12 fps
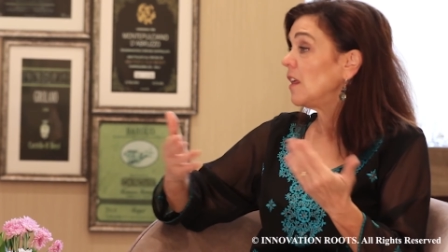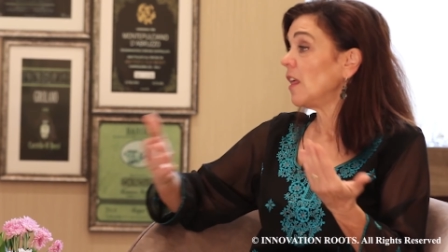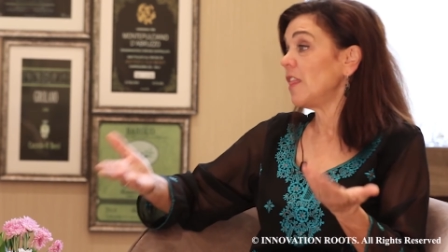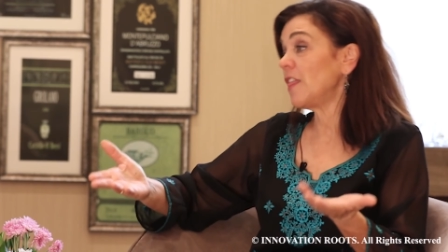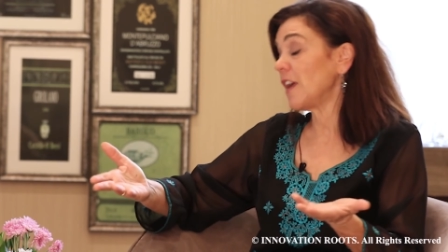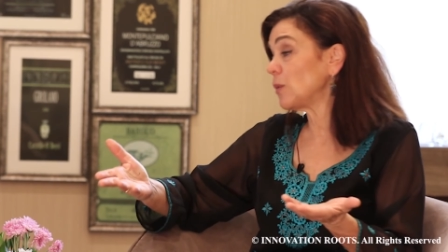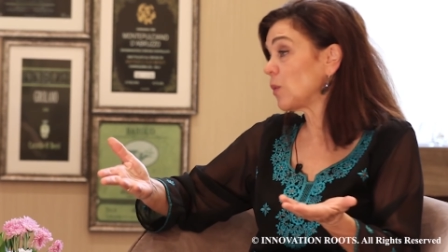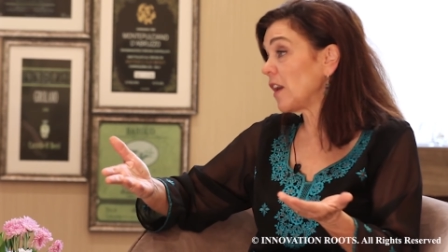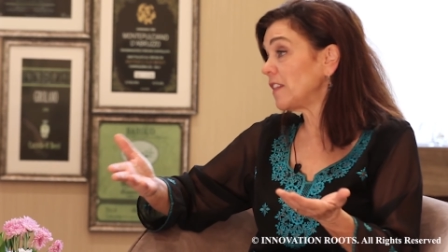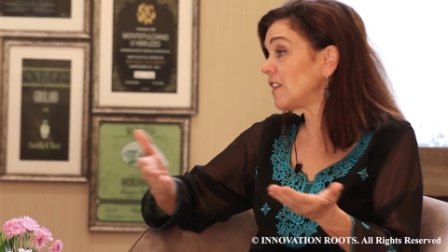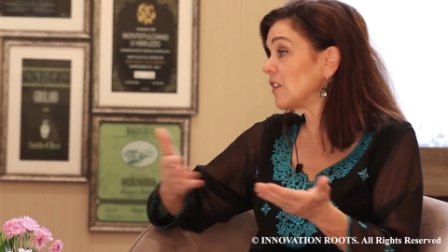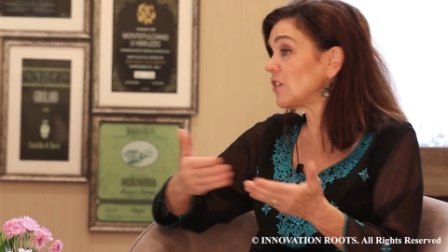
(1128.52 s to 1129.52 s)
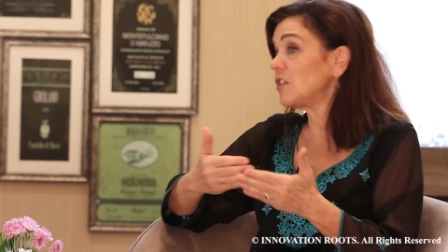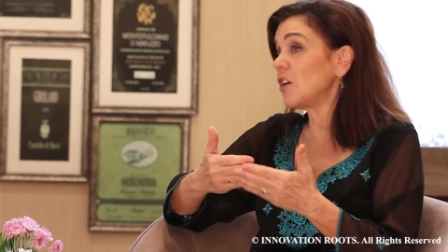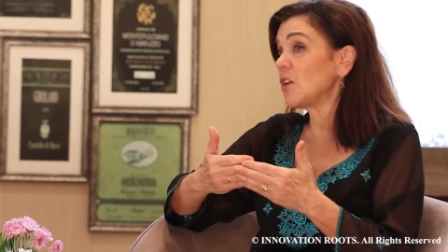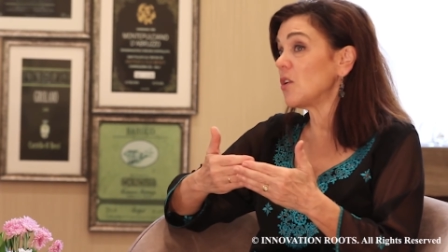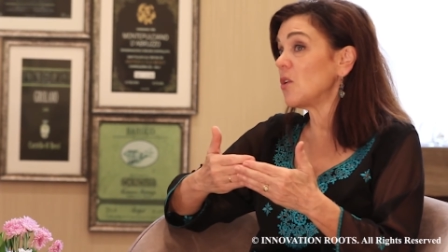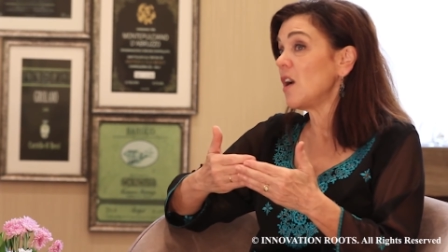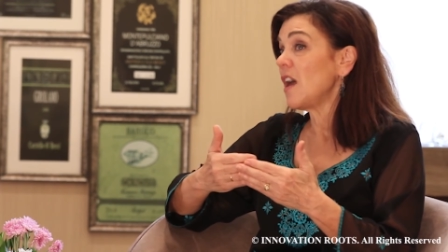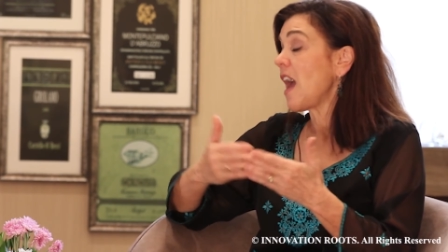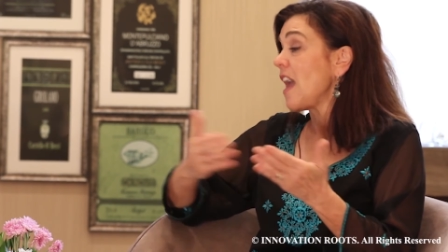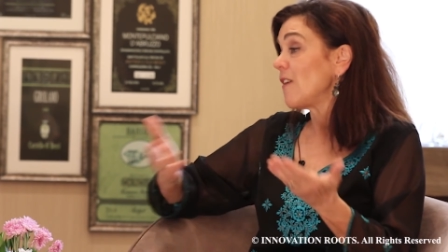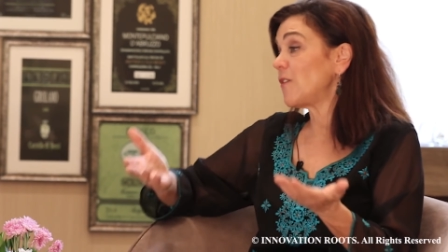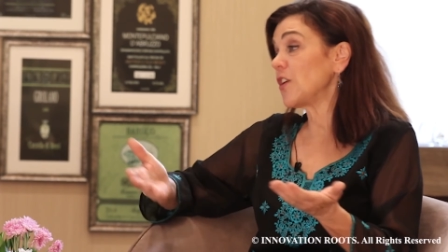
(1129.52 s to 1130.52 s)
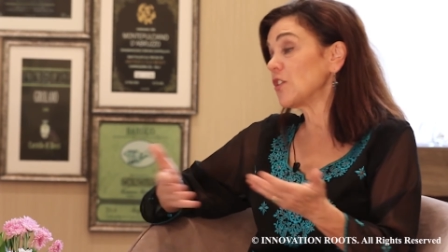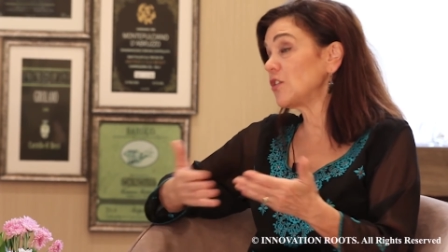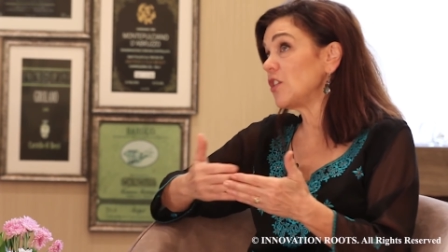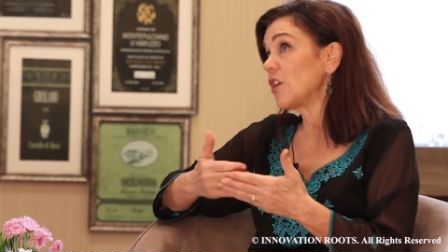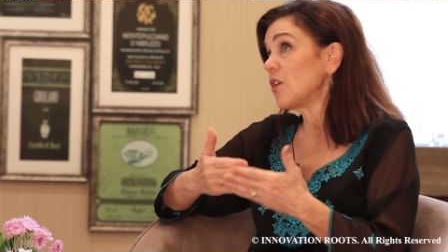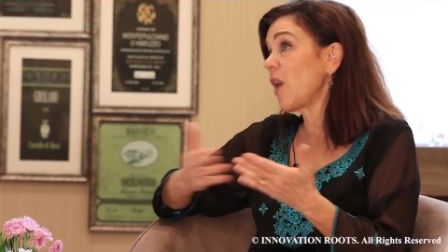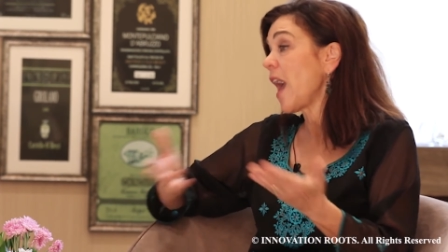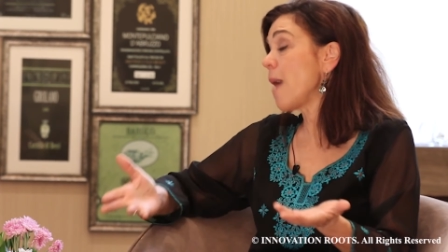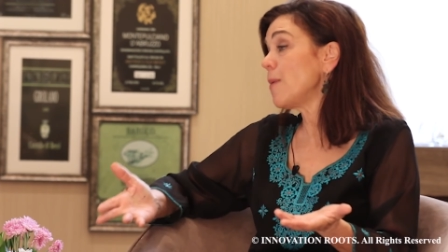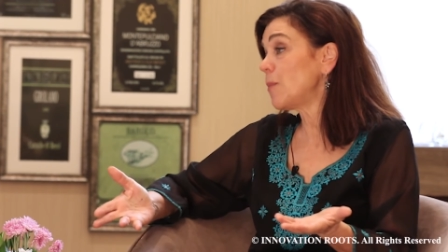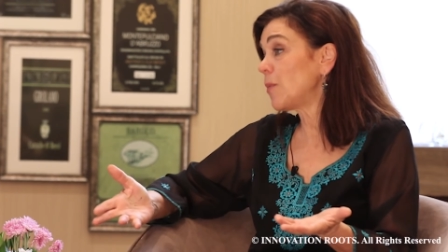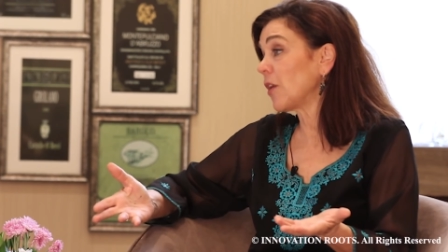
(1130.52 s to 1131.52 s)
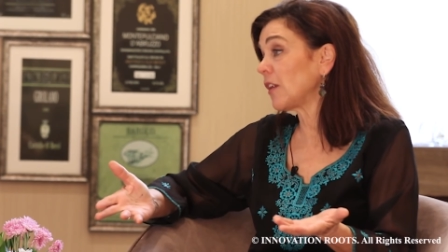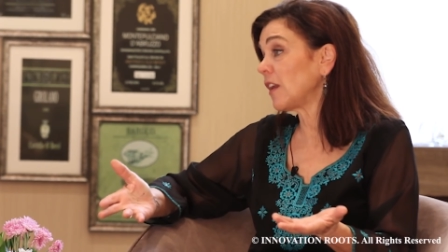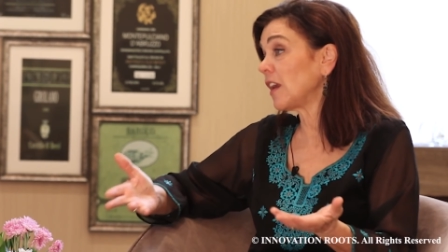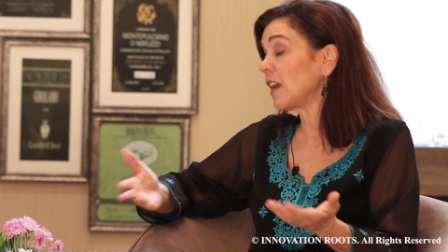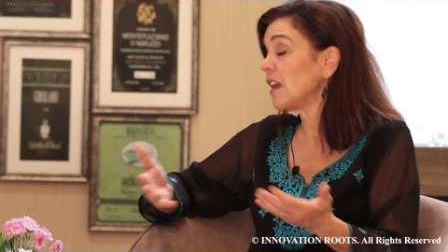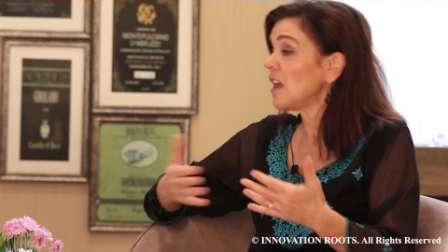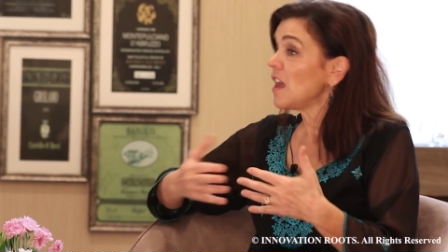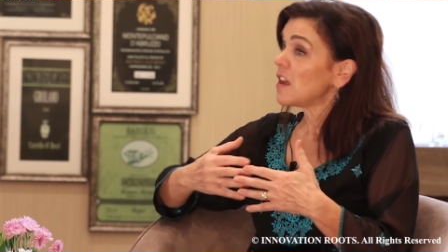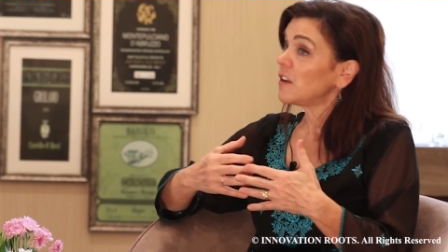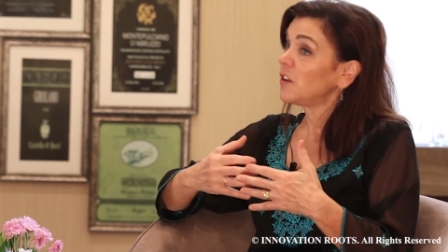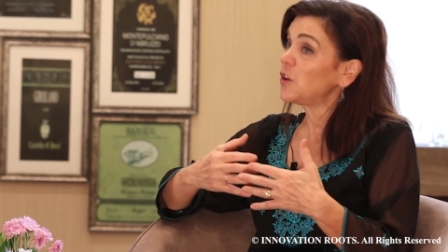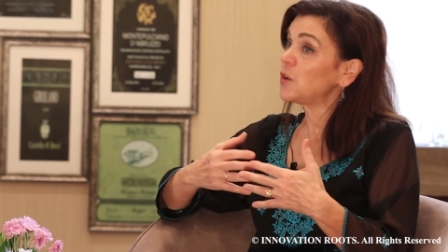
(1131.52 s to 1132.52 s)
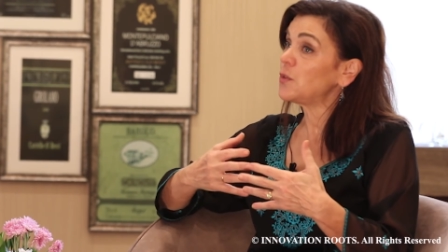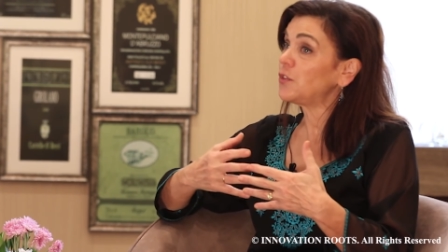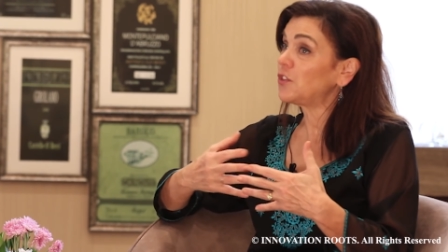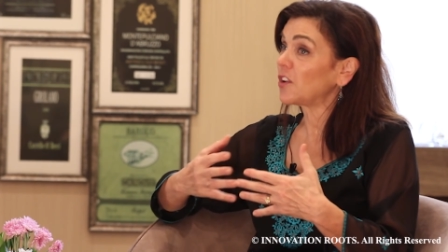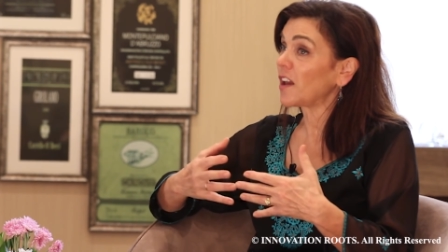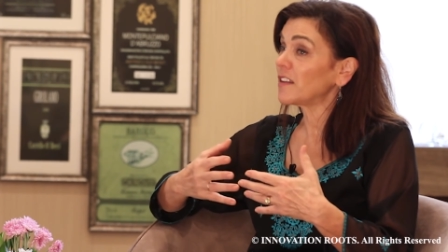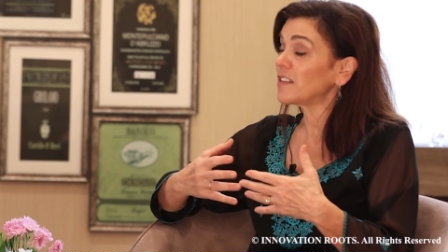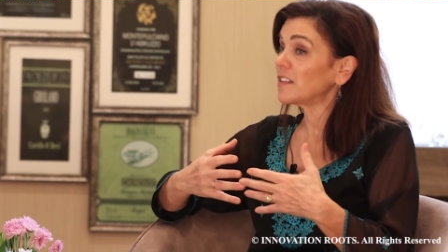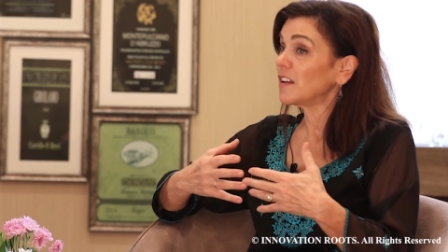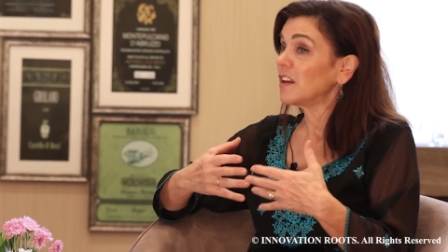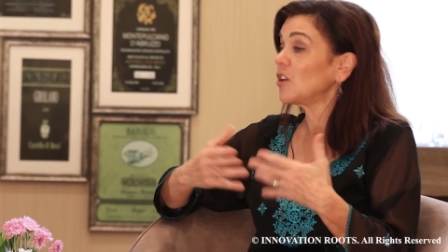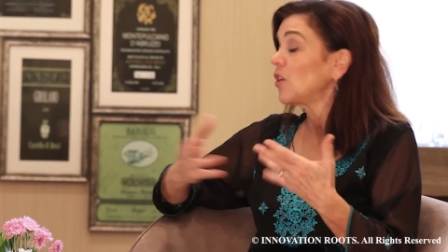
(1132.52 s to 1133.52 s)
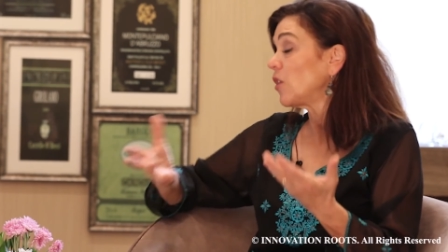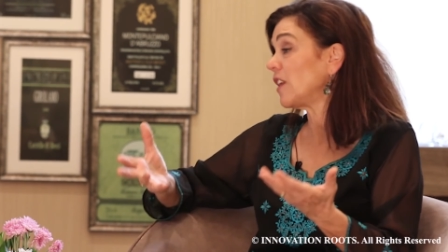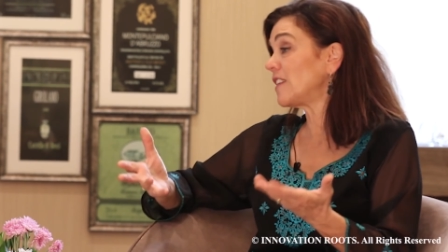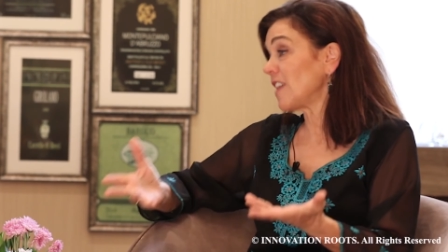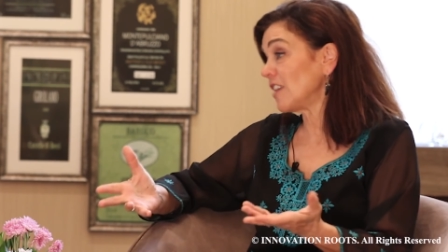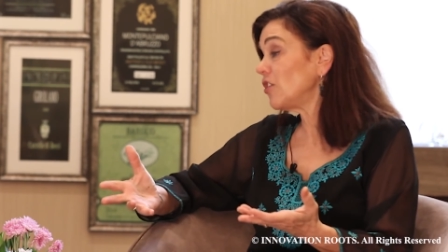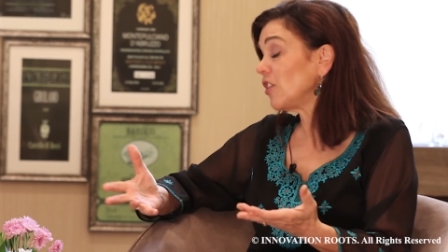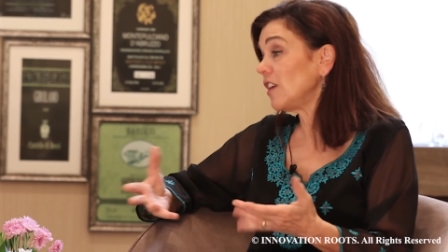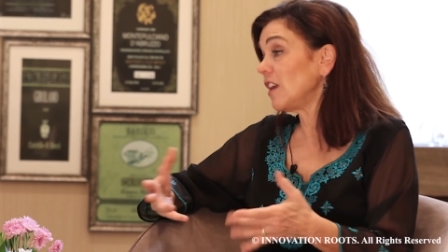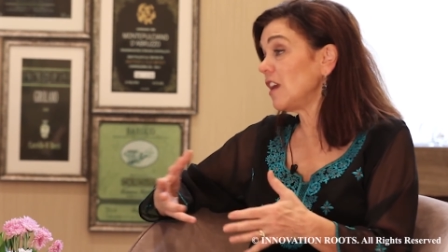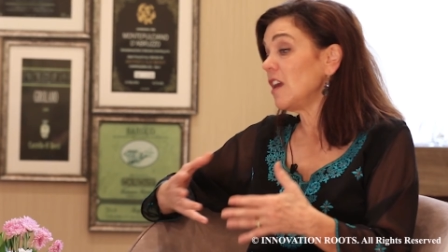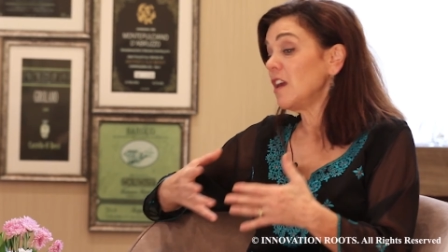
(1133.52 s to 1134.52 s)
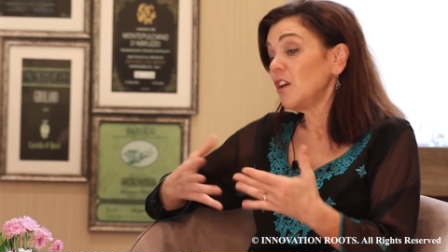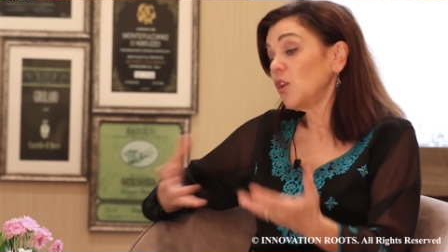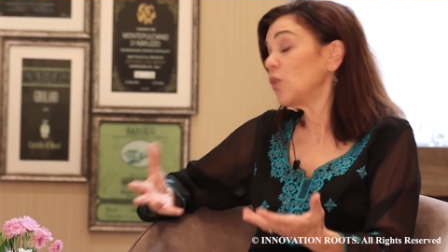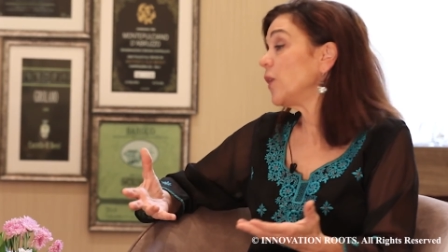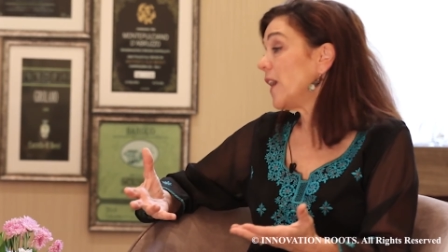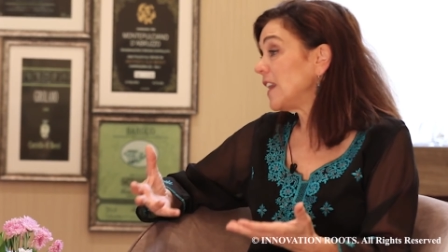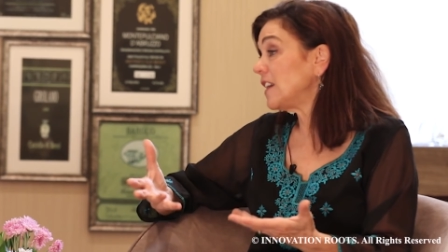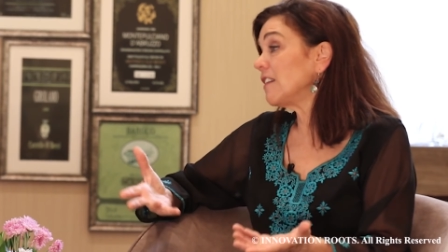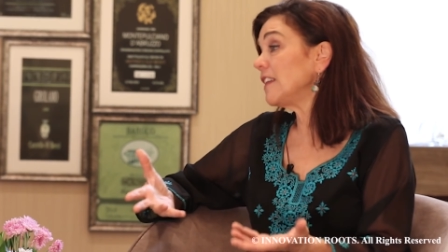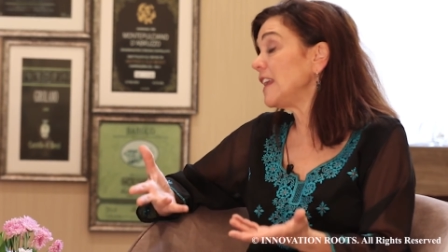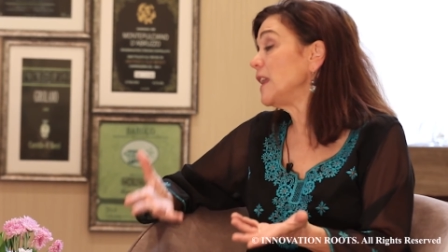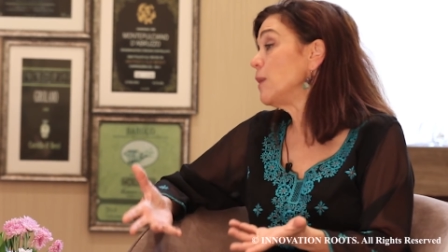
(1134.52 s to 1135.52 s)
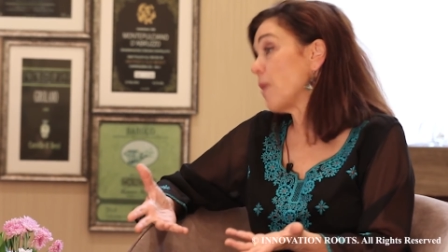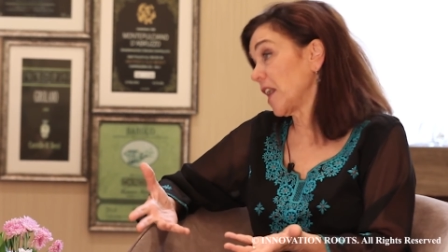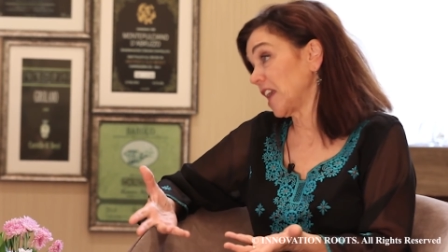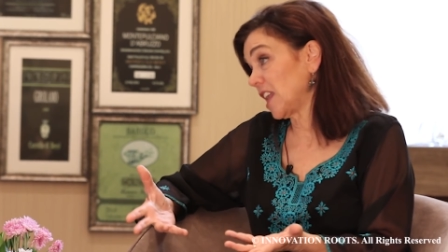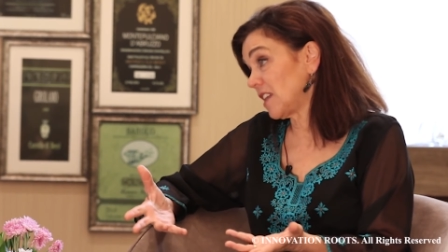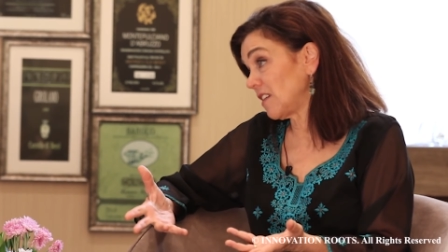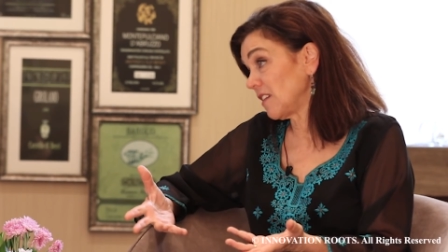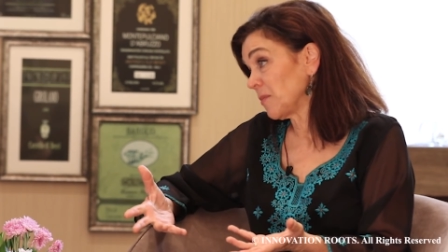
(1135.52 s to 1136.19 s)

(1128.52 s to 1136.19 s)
then what? If there's no habit building, you've just essentially created a leaky bucket.